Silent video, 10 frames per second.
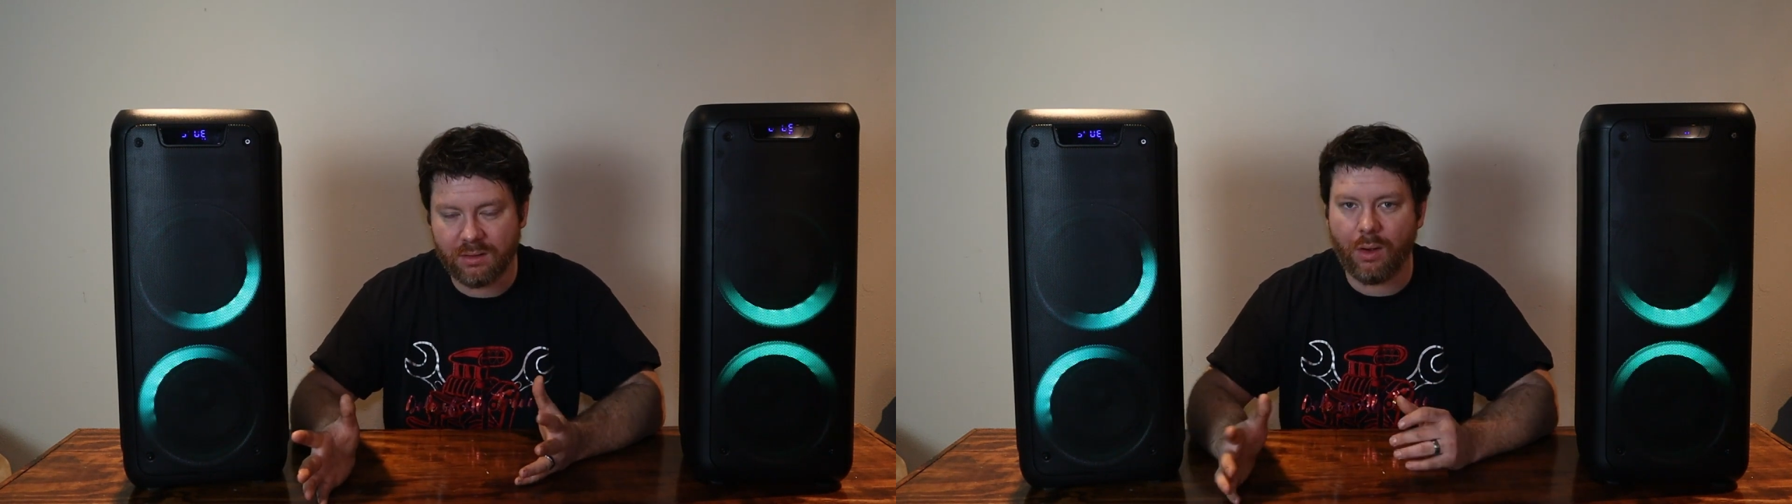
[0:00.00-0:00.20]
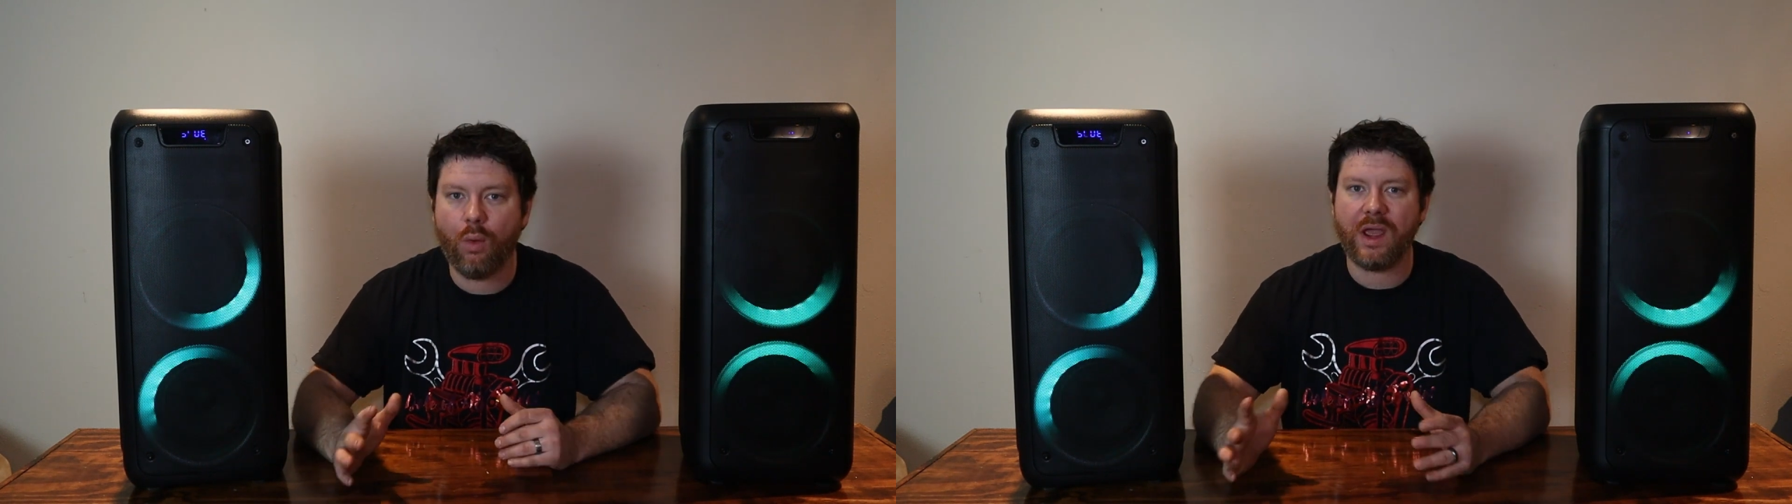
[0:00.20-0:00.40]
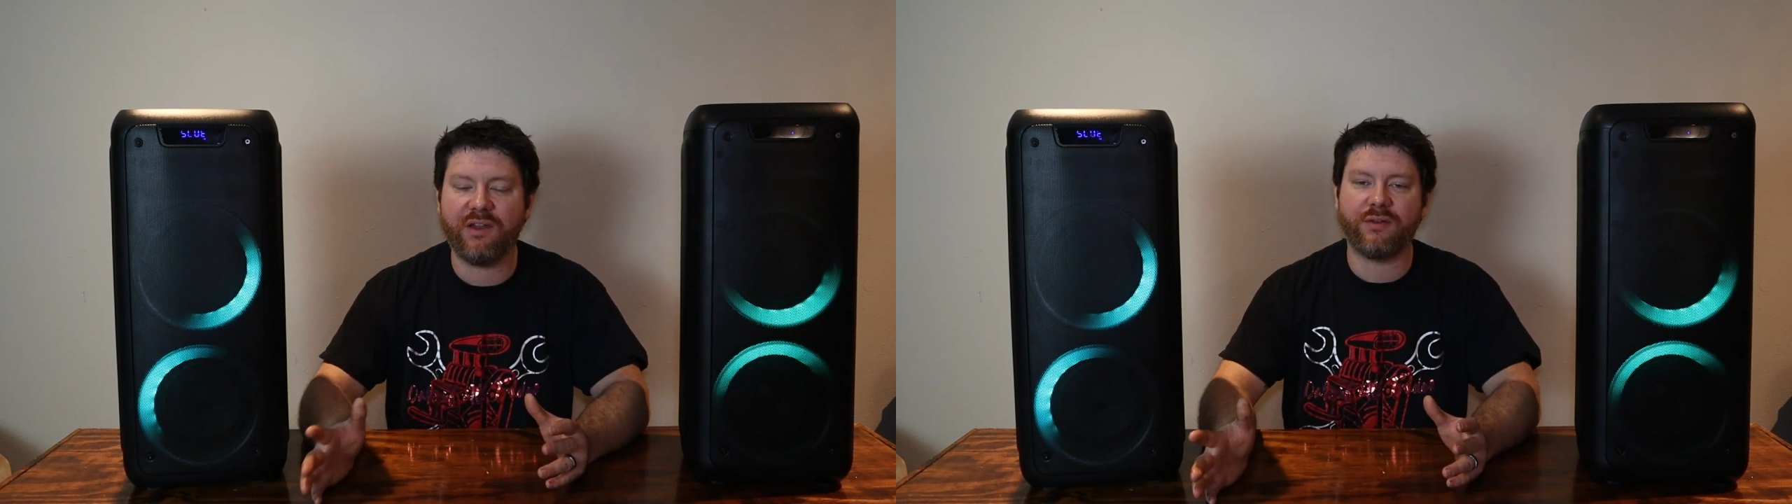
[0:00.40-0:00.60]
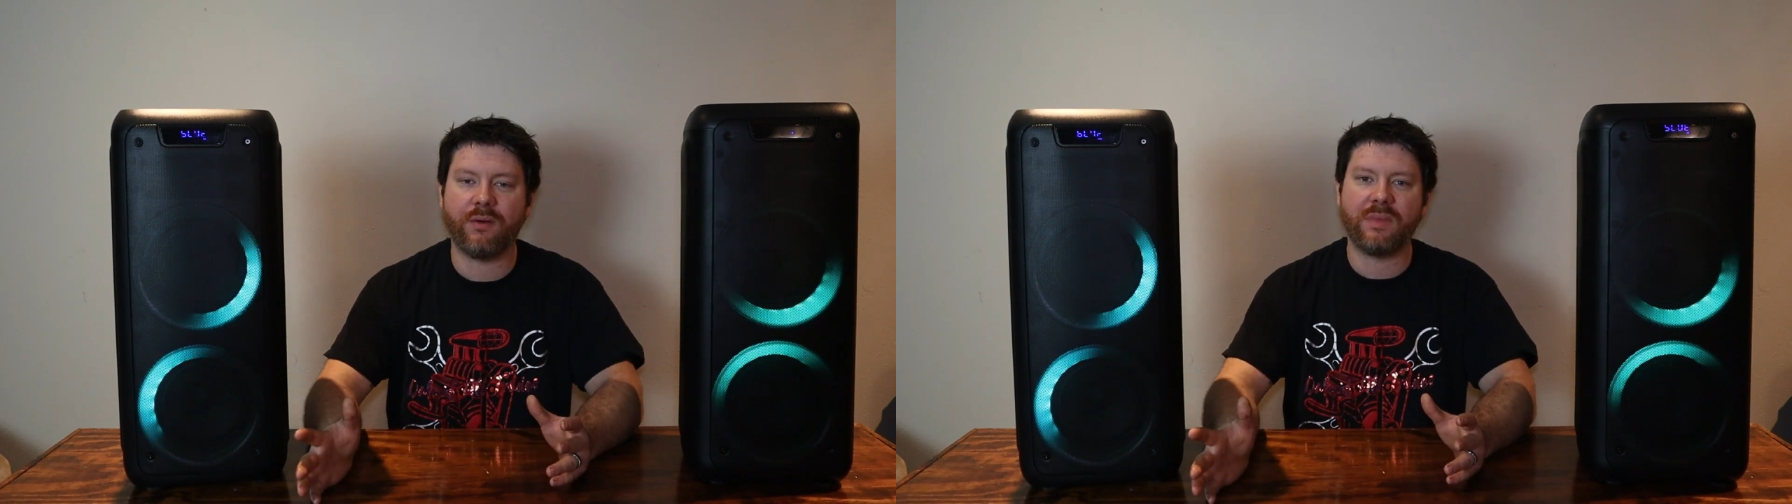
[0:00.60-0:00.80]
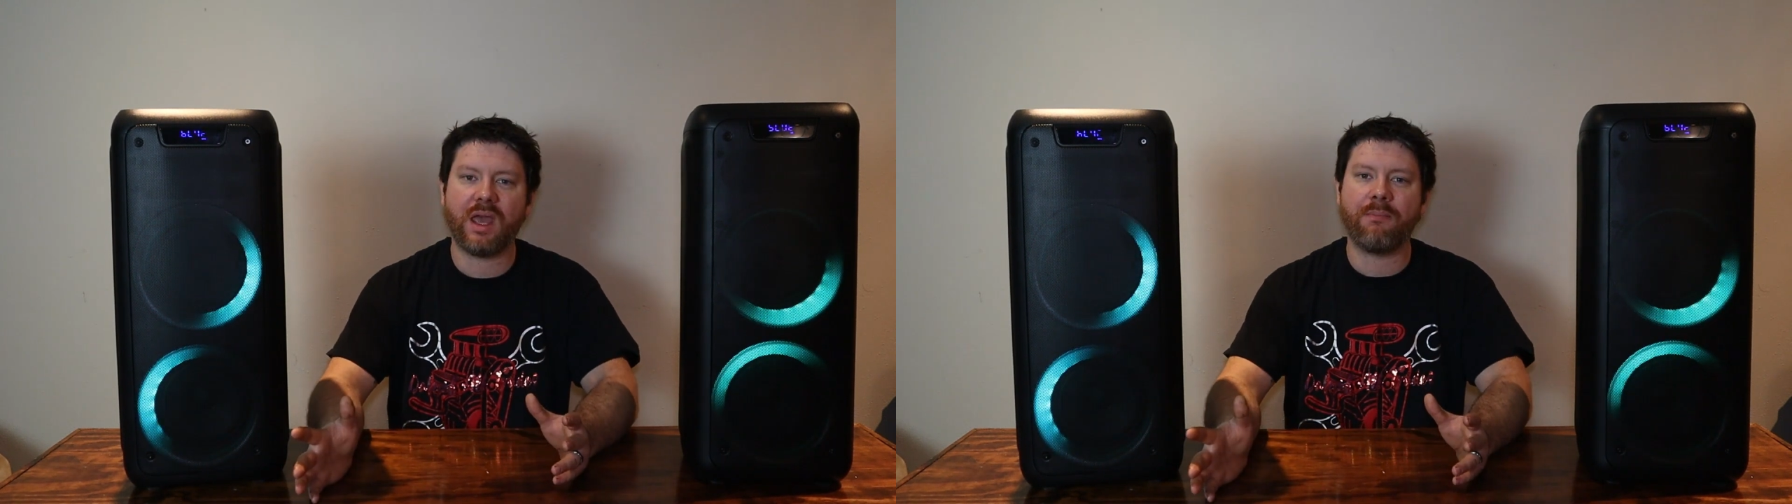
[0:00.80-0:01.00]
away
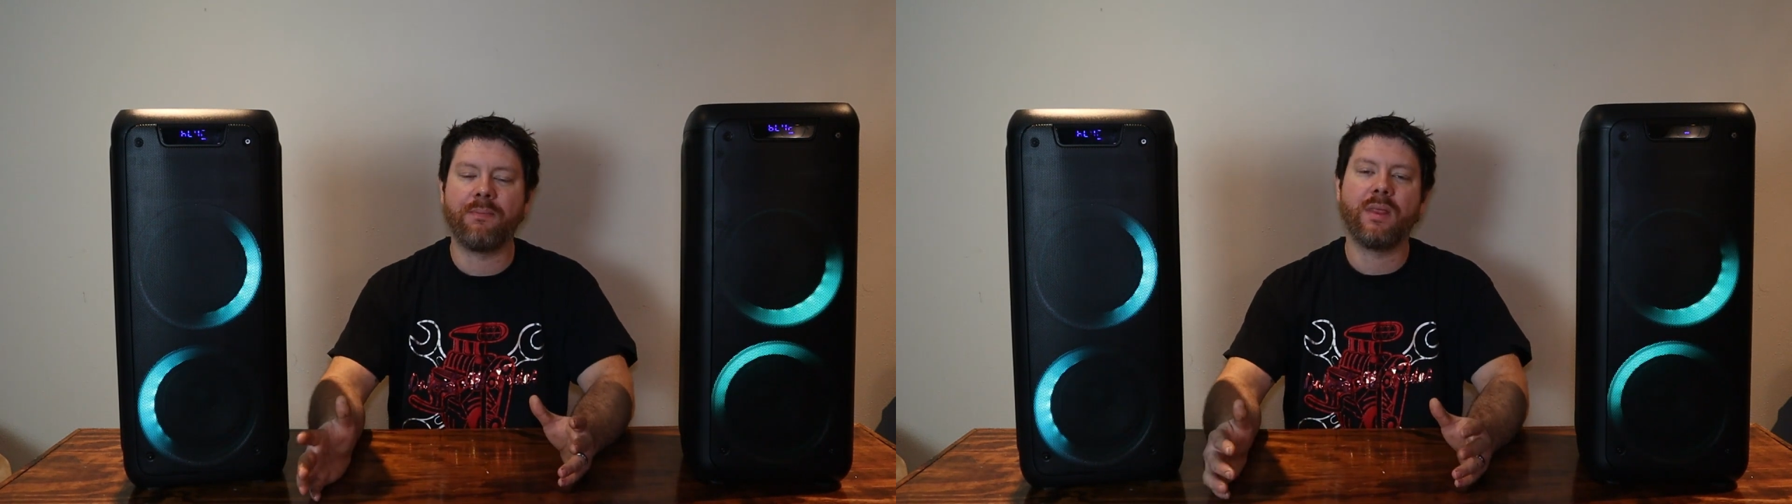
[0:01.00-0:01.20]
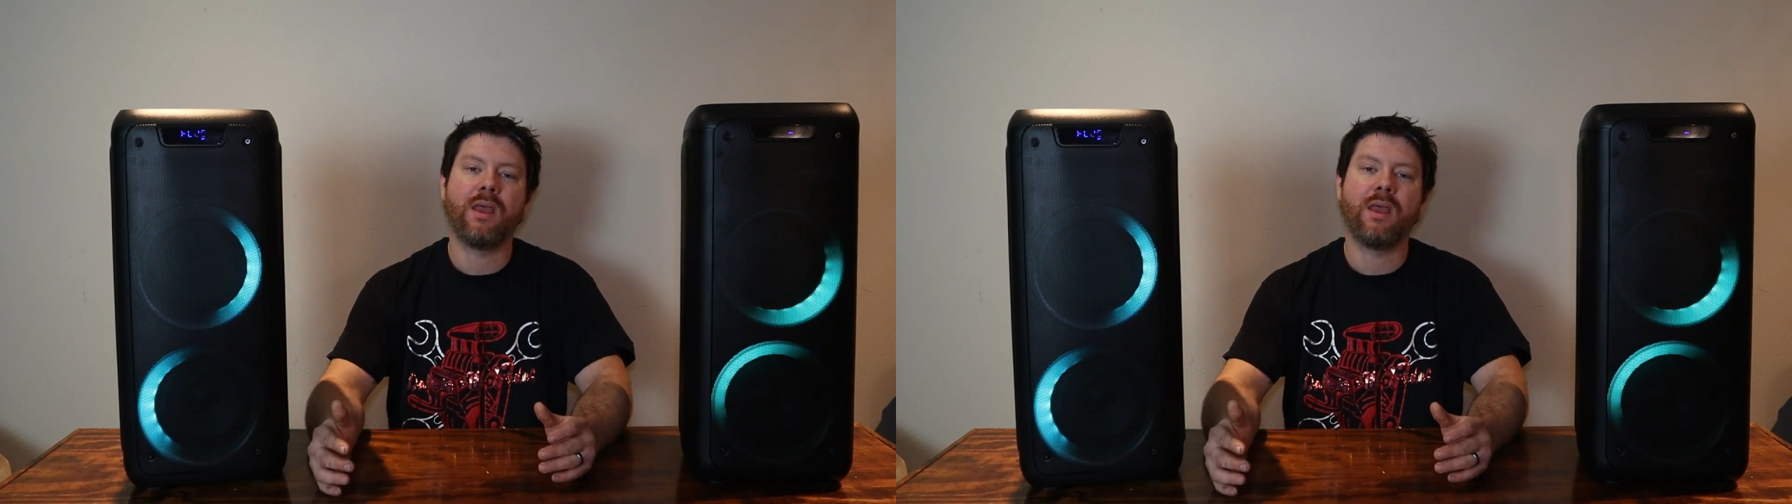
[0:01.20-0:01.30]
from them